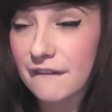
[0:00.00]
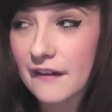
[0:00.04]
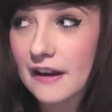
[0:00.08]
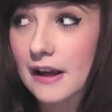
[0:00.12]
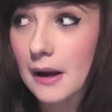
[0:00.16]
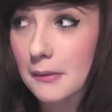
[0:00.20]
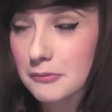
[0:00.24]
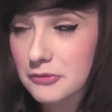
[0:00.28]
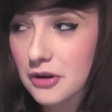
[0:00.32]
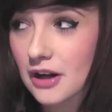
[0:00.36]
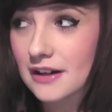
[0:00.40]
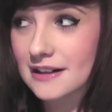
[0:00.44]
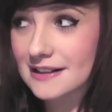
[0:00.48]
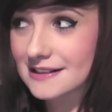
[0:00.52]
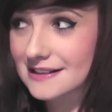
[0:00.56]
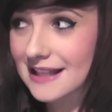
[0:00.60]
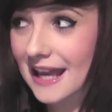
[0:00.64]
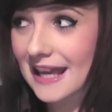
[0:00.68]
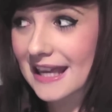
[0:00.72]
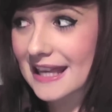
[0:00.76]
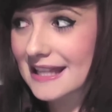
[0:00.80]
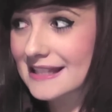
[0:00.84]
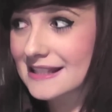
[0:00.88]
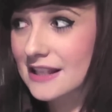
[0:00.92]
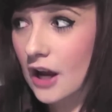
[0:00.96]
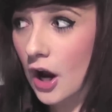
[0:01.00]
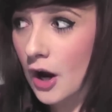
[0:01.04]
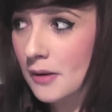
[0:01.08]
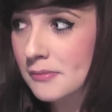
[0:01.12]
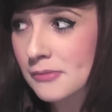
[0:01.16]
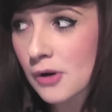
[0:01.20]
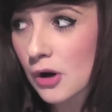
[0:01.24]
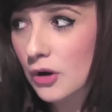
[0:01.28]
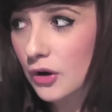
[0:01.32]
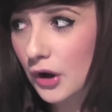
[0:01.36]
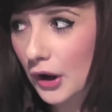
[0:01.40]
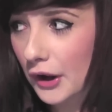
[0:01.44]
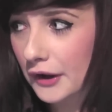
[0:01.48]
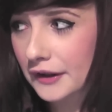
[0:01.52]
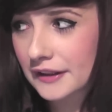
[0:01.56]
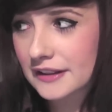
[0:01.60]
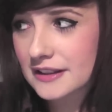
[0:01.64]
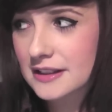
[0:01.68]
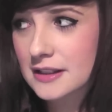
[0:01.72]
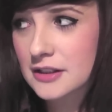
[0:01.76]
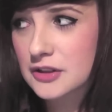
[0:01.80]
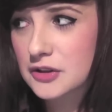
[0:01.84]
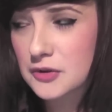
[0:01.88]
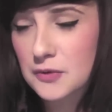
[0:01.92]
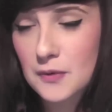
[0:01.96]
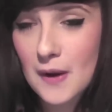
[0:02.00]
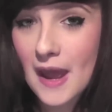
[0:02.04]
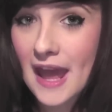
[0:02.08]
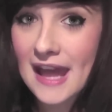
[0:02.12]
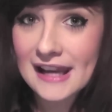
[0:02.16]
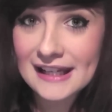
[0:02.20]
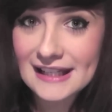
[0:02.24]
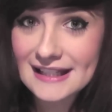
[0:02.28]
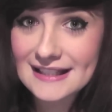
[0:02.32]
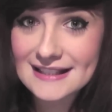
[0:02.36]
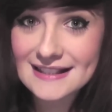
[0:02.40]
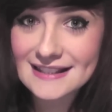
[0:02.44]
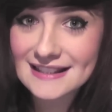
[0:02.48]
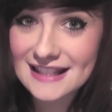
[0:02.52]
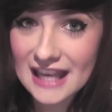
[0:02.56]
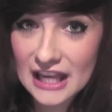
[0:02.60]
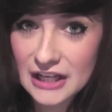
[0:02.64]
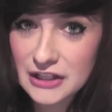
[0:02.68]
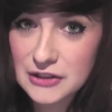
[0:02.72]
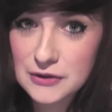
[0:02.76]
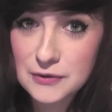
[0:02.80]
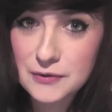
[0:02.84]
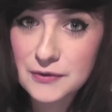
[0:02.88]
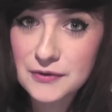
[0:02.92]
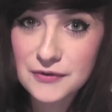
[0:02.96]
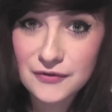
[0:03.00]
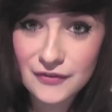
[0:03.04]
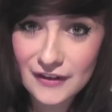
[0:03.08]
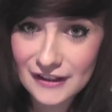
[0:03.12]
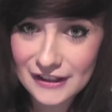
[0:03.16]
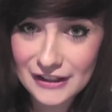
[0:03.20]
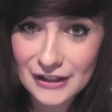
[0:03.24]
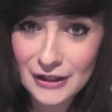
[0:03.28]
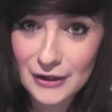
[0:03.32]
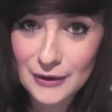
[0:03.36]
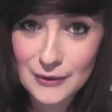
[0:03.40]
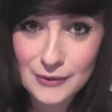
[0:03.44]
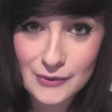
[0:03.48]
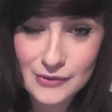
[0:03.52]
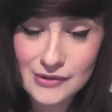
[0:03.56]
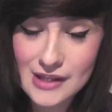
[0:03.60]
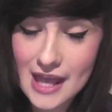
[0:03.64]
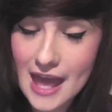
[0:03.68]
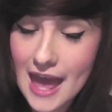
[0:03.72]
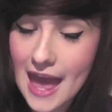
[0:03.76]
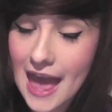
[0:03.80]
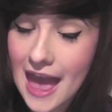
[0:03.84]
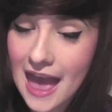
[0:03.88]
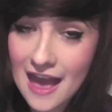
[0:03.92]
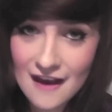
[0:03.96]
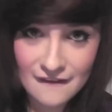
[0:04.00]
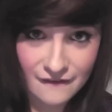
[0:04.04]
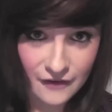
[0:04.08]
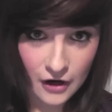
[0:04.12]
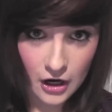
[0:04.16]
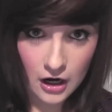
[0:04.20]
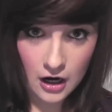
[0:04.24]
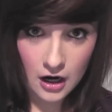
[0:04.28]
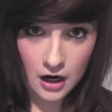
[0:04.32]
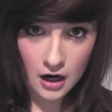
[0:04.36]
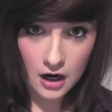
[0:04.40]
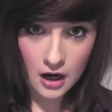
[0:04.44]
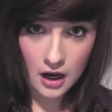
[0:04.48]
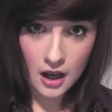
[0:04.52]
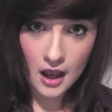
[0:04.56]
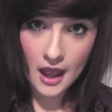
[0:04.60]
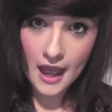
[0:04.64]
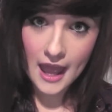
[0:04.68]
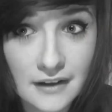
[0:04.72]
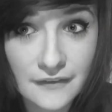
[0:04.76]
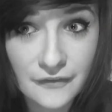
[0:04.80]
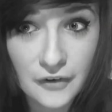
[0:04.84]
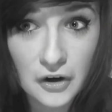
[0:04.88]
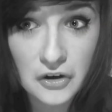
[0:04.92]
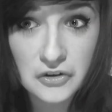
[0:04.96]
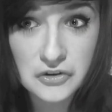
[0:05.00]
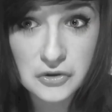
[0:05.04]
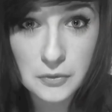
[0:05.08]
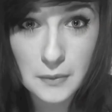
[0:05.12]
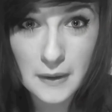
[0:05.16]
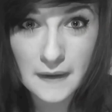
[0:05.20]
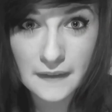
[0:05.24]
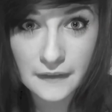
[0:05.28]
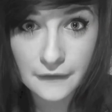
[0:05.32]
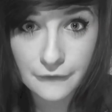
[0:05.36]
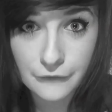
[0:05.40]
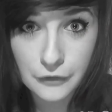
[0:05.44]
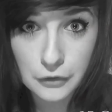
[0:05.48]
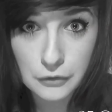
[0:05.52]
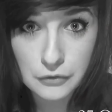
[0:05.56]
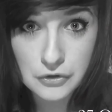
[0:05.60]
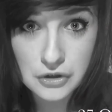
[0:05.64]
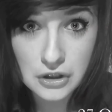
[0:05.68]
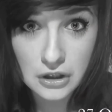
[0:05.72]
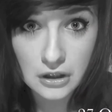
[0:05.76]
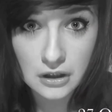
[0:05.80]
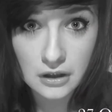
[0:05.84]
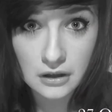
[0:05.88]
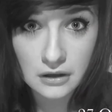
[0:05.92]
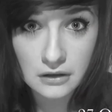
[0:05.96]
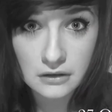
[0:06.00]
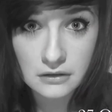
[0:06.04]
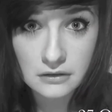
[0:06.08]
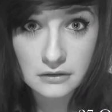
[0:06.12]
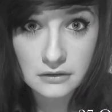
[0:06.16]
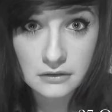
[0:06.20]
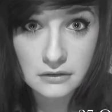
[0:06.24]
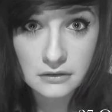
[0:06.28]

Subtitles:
the thing I'm trying to say is that I'm not going to do any scheduled videos ever. If I do it in the future,